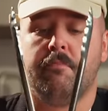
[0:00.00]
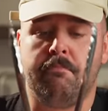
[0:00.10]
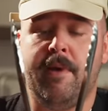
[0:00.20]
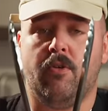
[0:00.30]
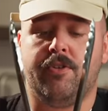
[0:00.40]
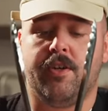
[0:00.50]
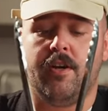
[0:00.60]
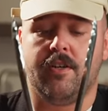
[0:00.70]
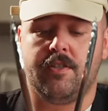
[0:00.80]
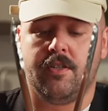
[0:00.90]
metal
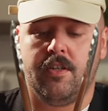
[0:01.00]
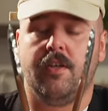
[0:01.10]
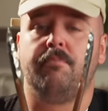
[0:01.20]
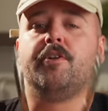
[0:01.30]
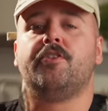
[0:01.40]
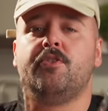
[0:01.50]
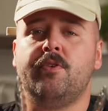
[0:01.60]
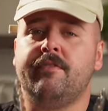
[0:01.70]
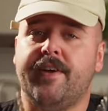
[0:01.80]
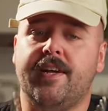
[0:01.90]
tongs, but do
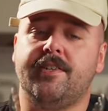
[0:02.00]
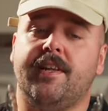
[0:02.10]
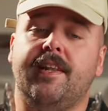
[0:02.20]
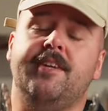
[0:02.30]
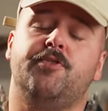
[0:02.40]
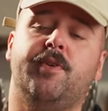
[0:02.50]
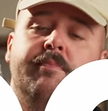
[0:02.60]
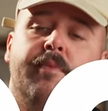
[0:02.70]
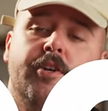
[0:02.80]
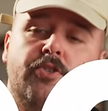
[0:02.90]
invest at least $20
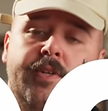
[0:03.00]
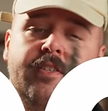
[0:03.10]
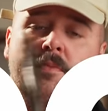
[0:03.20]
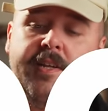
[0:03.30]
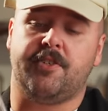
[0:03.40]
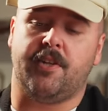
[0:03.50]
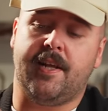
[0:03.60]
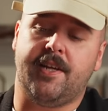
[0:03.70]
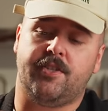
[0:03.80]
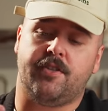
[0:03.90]
to get something that's gonna
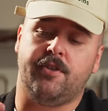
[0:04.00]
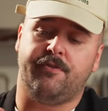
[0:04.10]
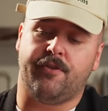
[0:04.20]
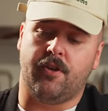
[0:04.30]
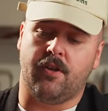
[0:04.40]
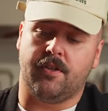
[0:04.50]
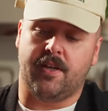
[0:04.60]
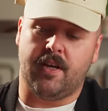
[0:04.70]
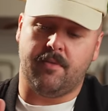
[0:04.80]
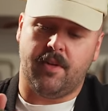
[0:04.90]
last you for a long time.